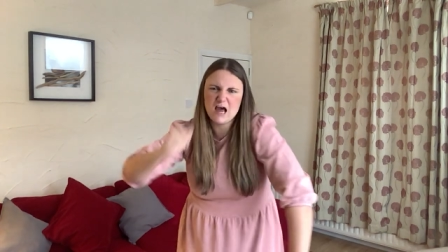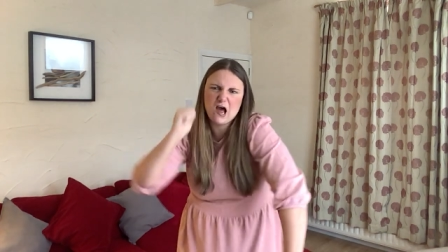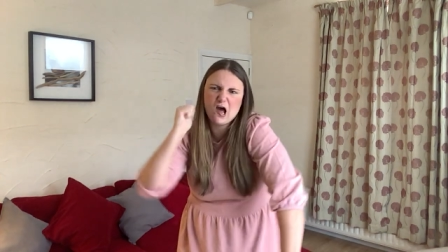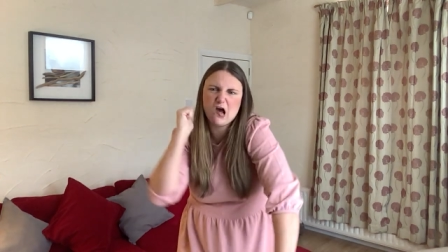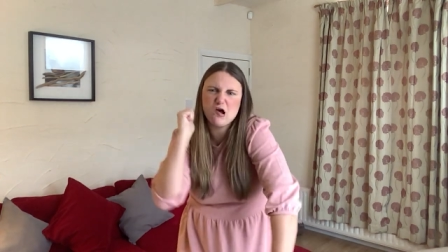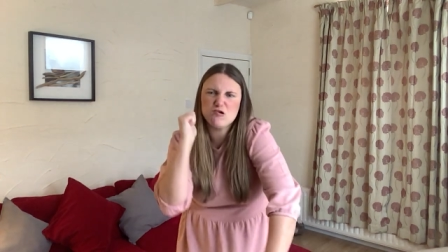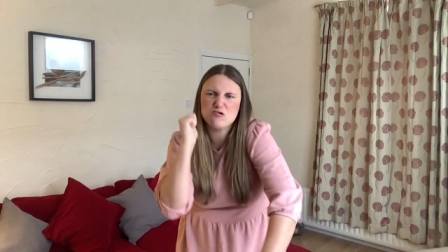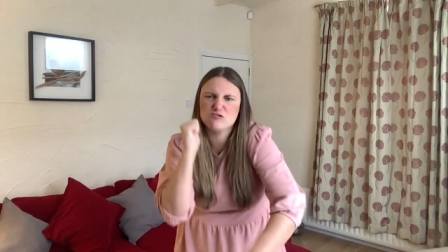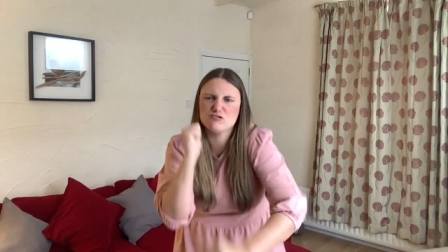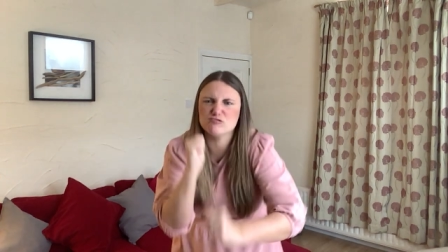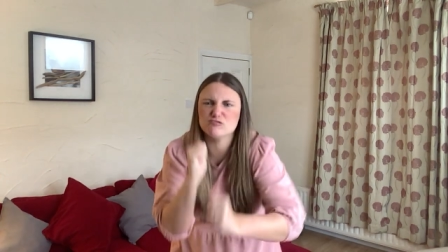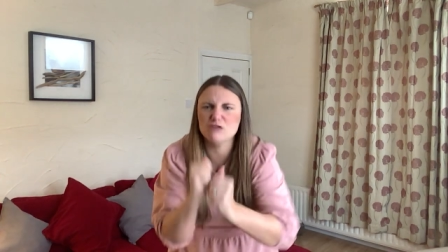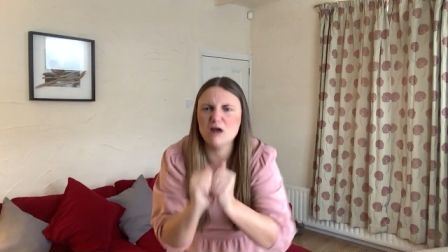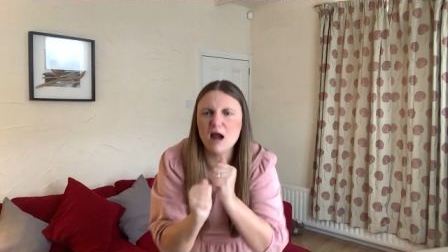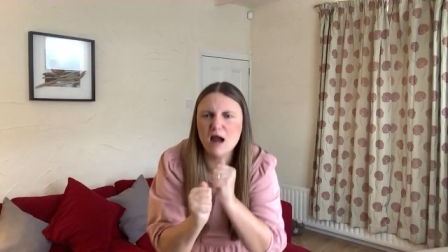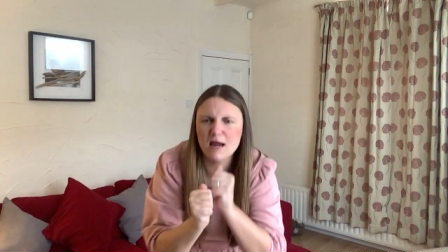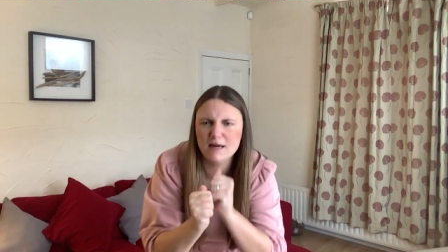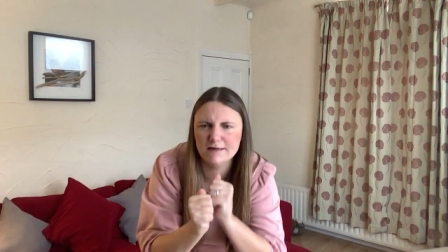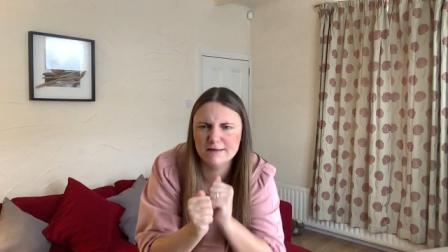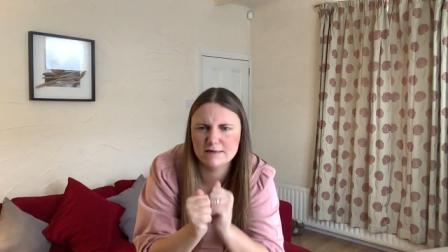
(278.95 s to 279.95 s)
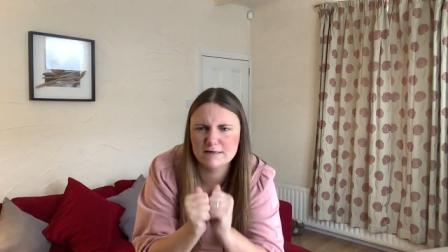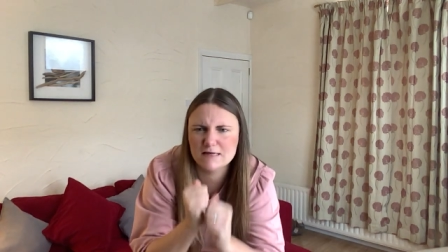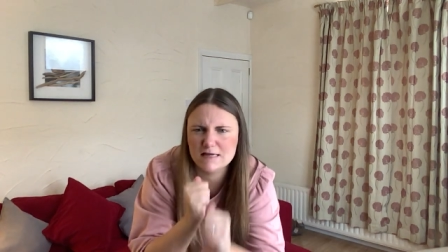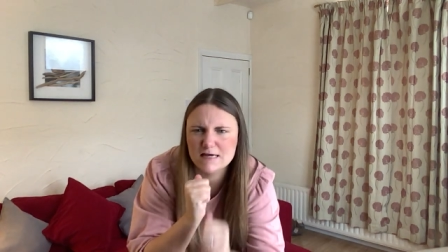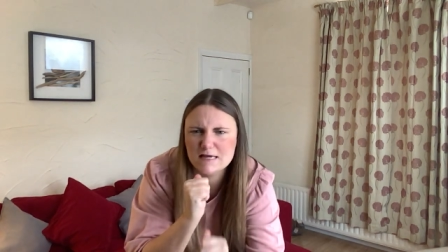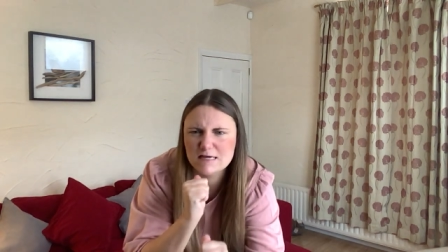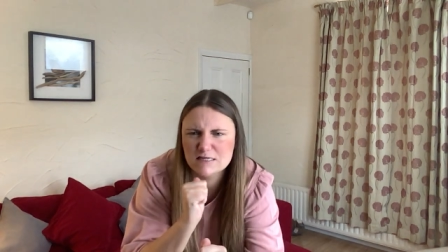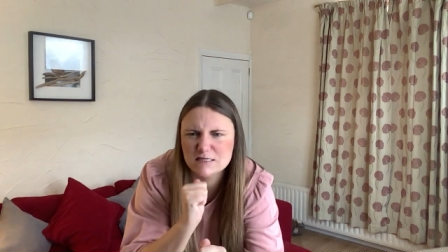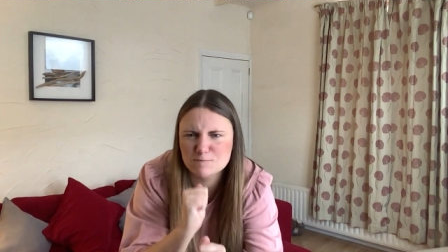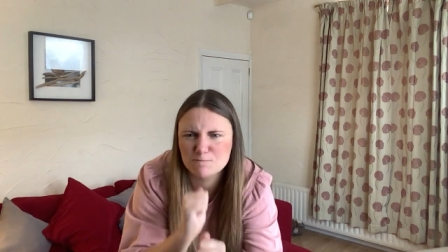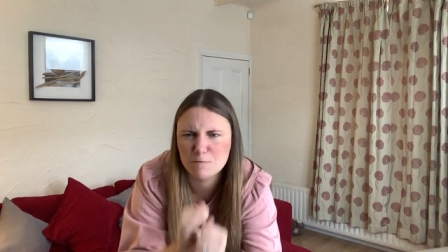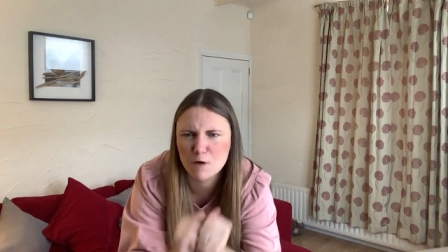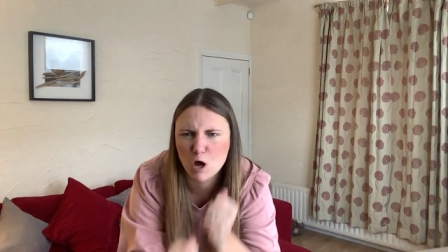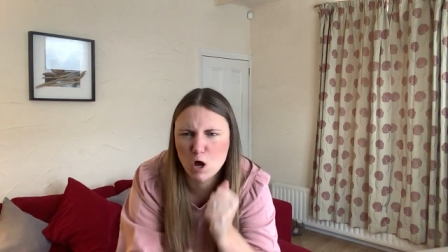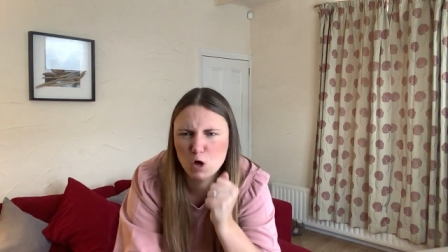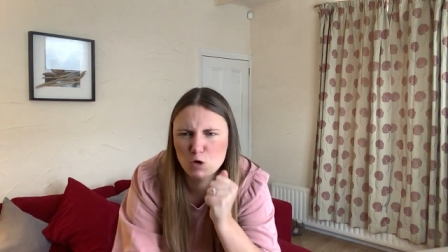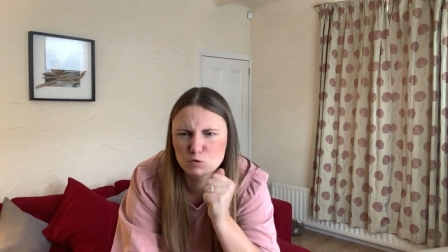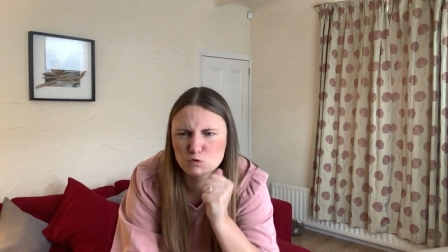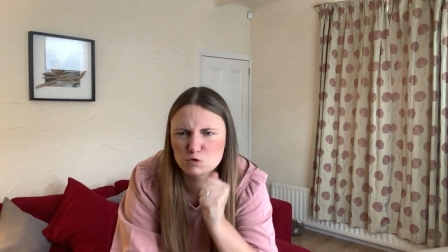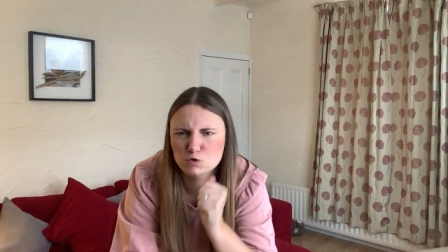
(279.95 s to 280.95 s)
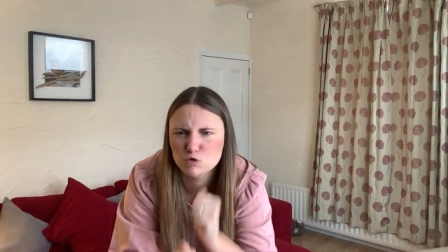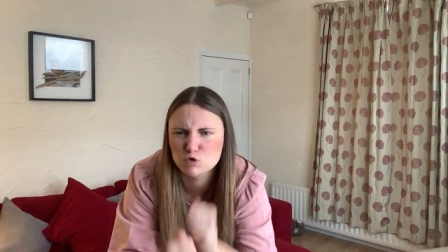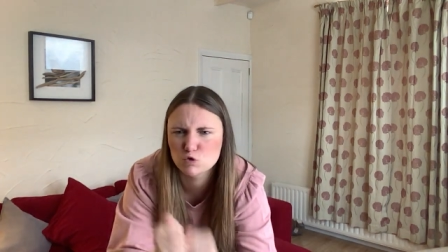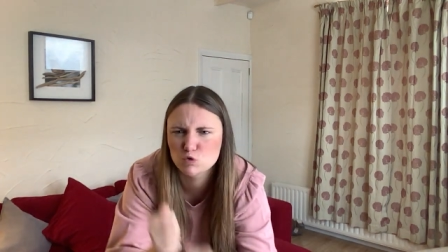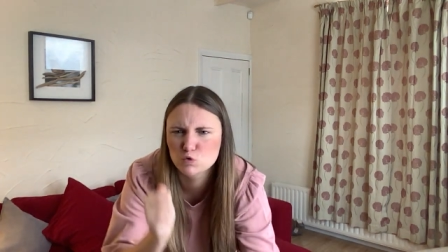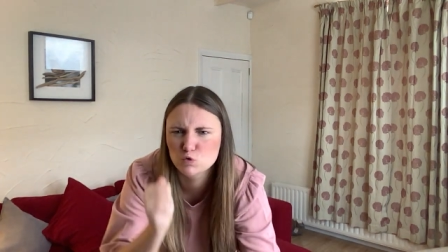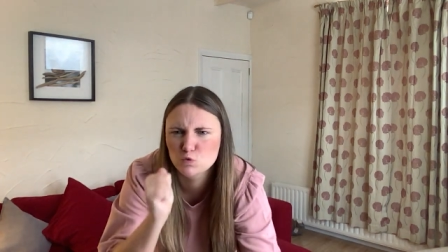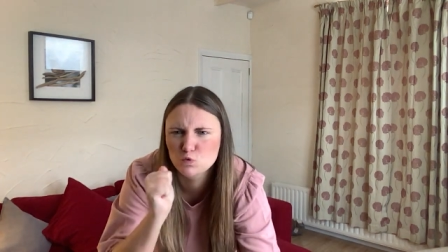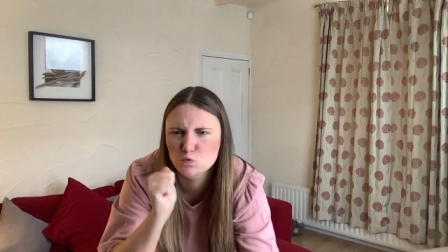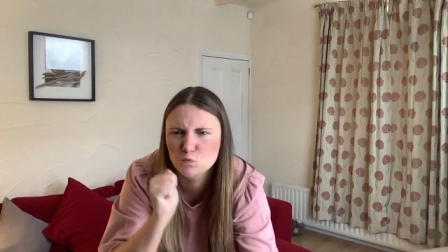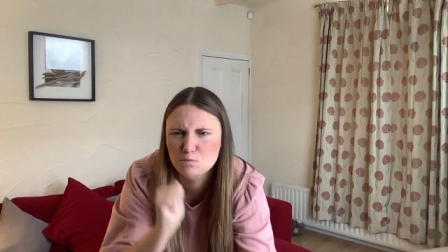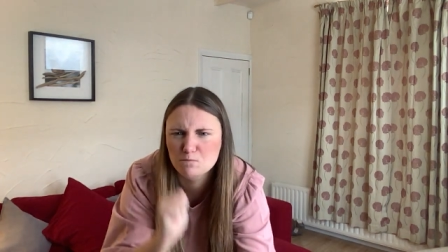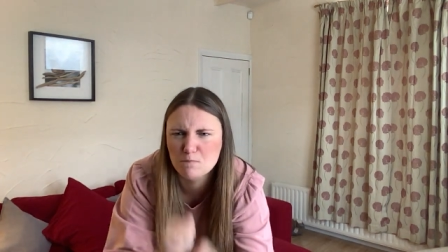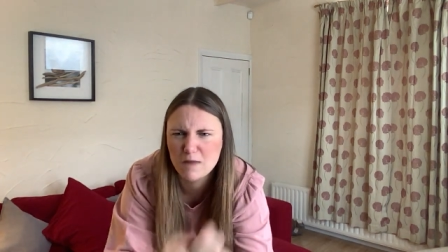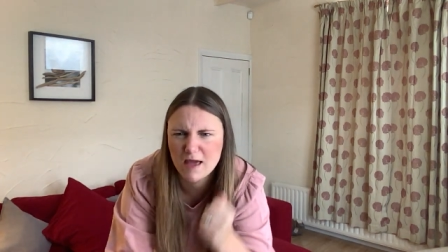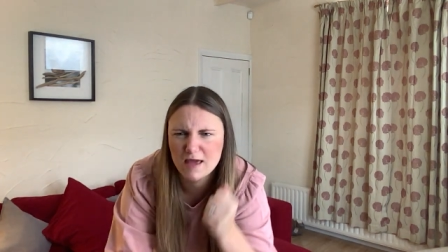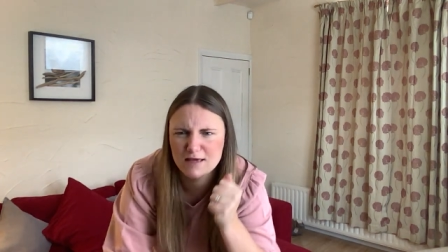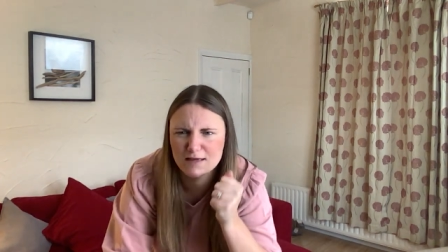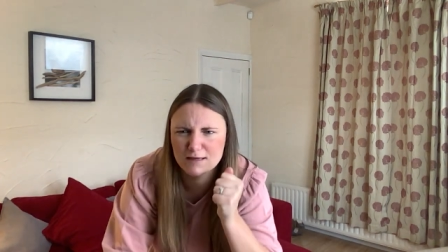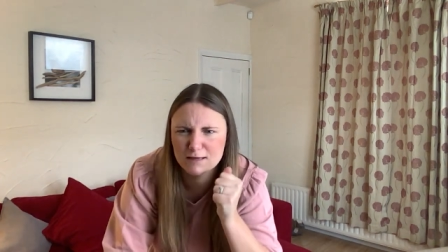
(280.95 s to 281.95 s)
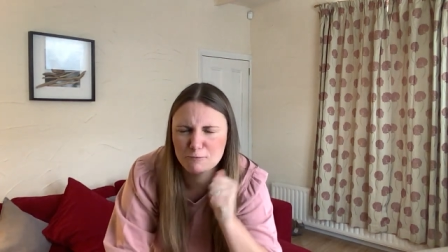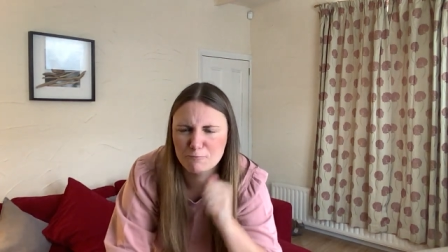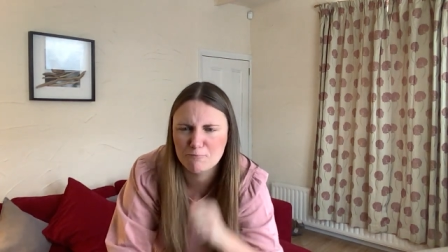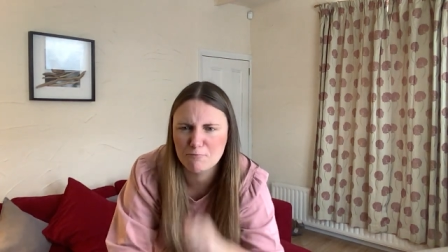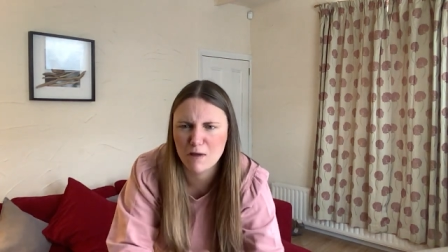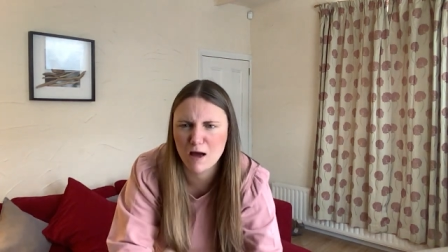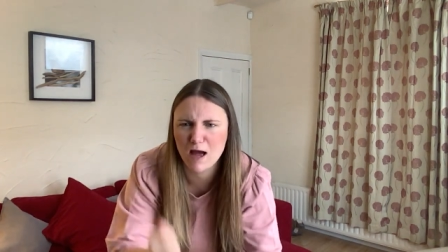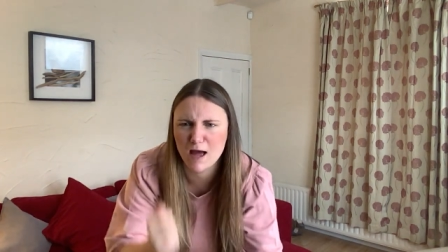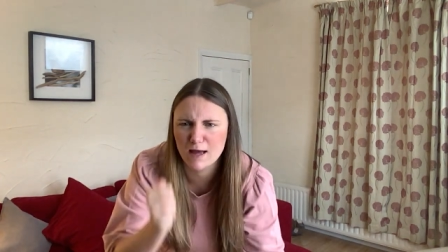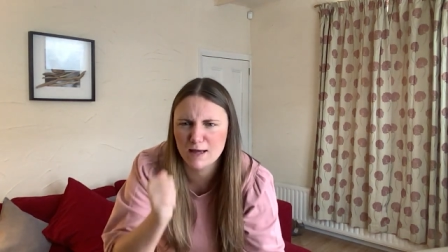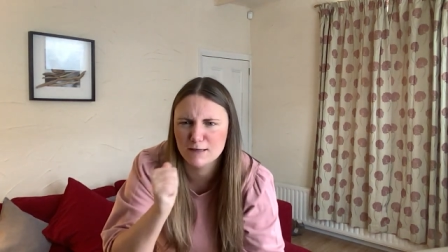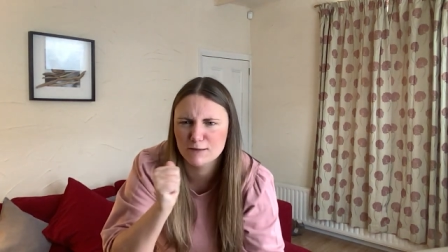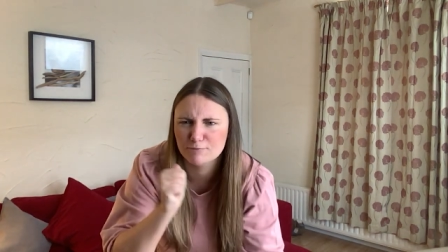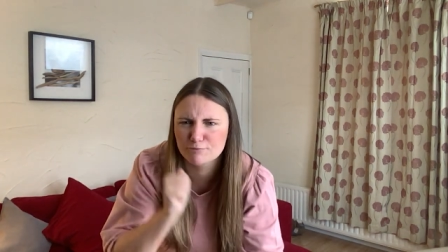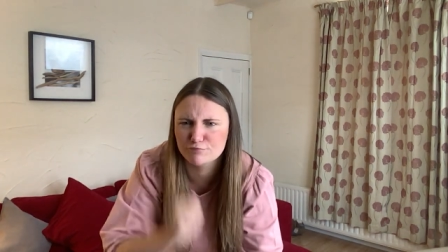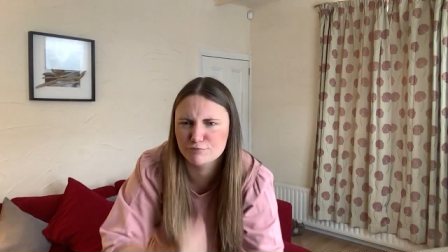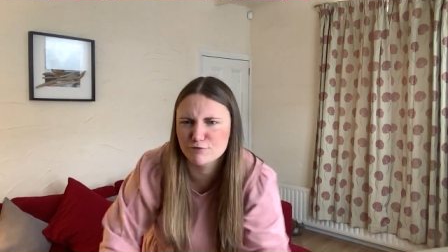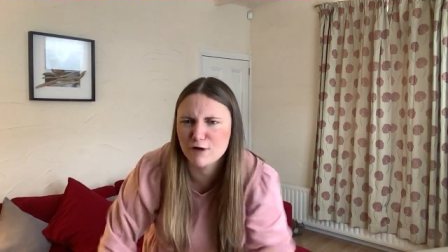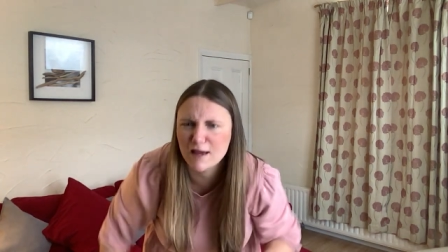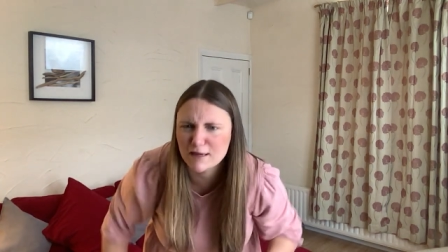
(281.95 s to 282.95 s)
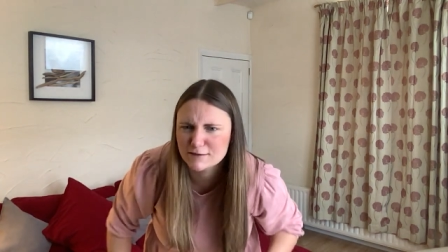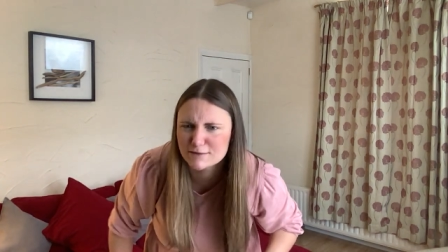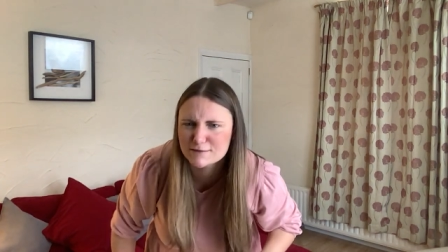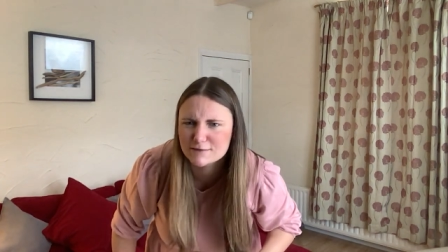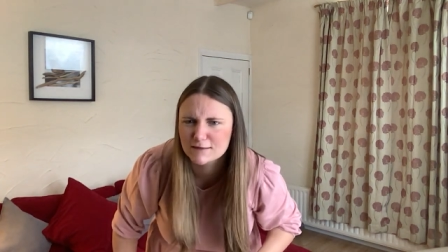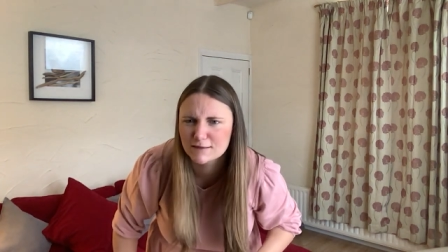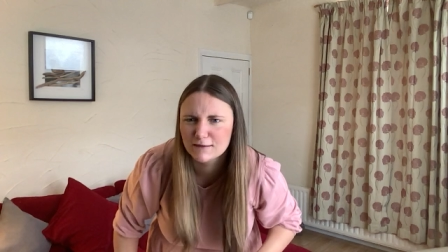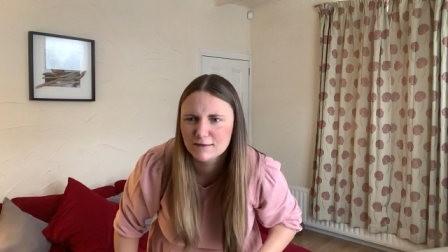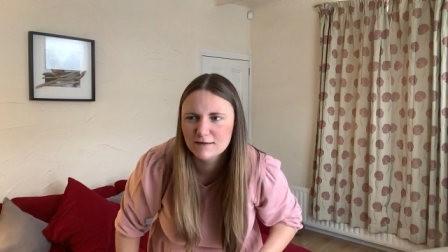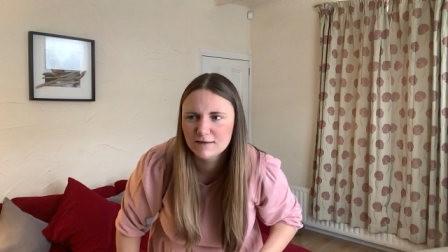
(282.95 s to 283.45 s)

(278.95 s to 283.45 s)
I'll grind his bones to make my bread."